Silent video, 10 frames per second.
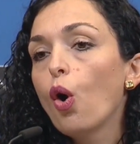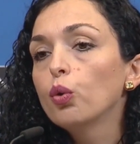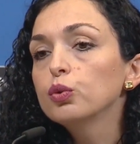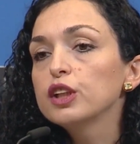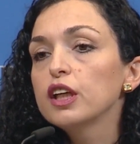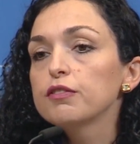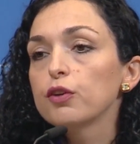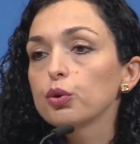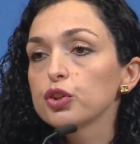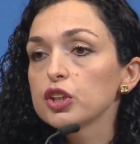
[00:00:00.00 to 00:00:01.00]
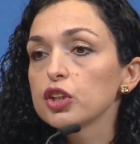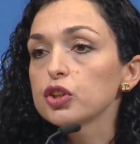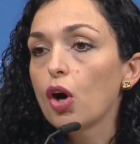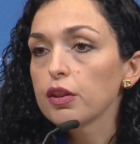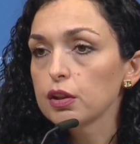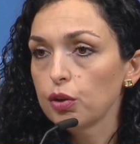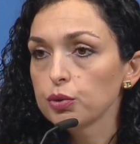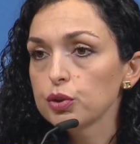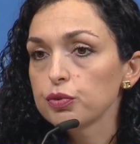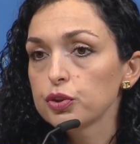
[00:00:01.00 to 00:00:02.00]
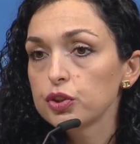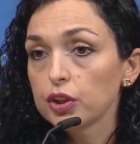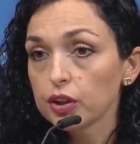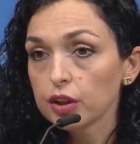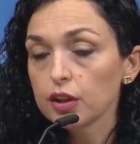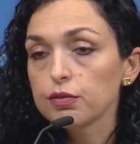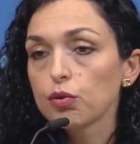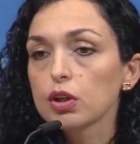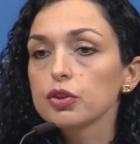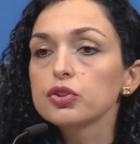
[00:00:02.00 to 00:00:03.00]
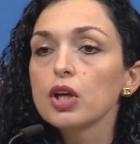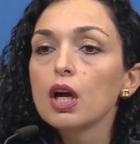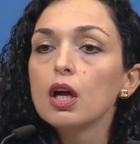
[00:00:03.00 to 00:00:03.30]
only focuses on the Kosovo security force.